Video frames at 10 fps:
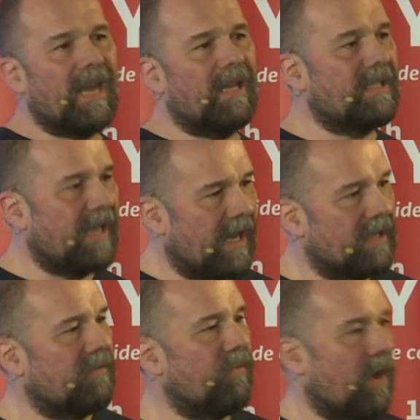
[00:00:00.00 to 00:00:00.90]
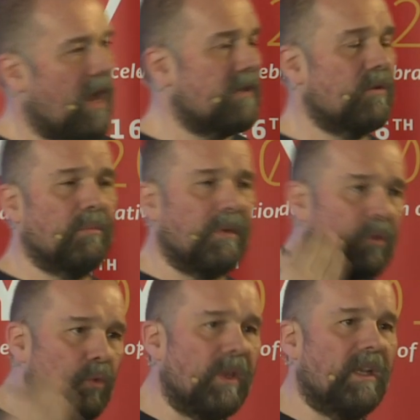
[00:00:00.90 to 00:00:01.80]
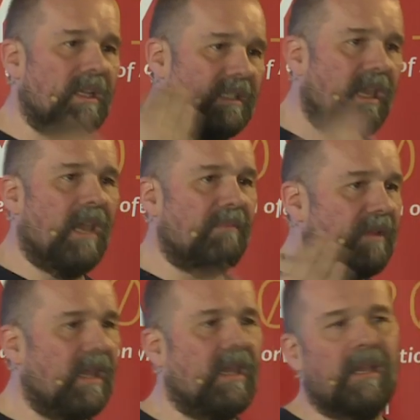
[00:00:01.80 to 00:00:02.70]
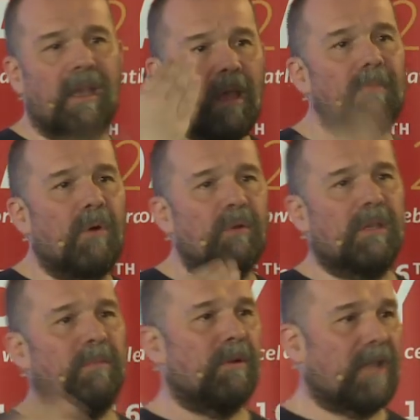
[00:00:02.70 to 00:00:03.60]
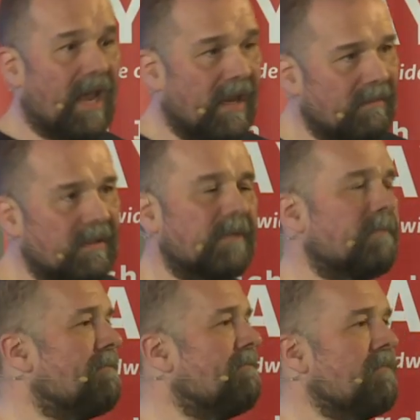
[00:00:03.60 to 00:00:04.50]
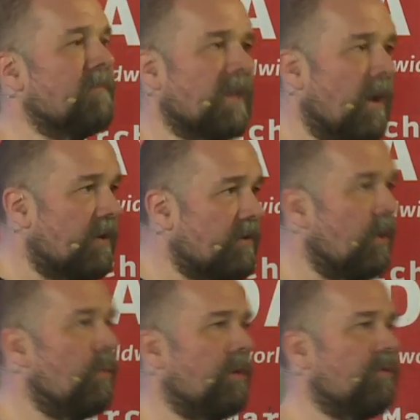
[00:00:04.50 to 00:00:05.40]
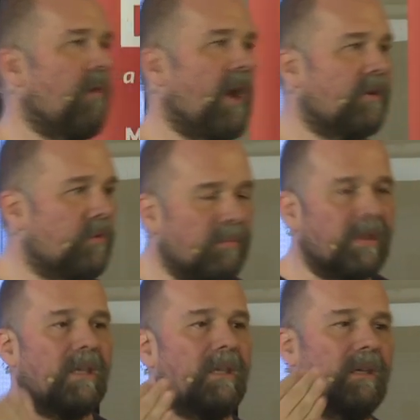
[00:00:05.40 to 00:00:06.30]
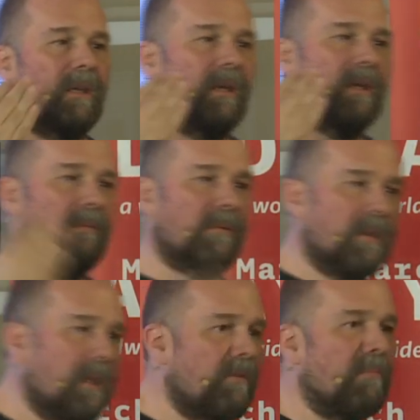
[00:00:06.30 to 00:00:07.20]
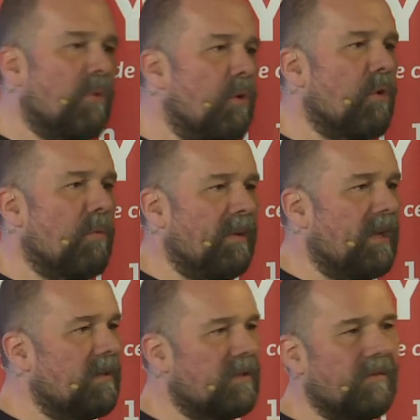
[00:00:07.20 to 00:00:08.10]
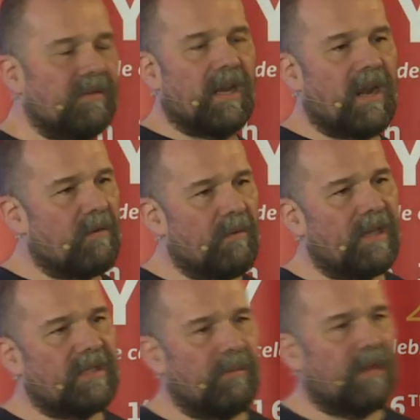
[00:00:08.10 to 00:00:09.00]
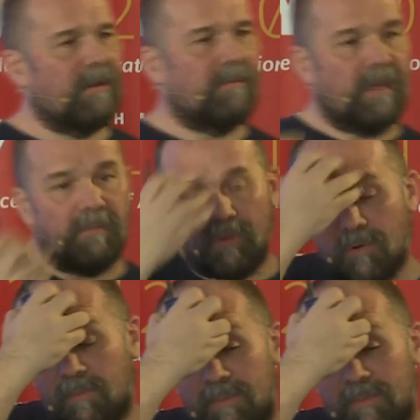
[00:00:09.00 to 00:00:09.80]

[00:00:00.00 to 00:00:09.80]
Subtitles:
any sense for us to be doing the same thing multiple times. So we're trying to be even more open. So if there are ways that we can be more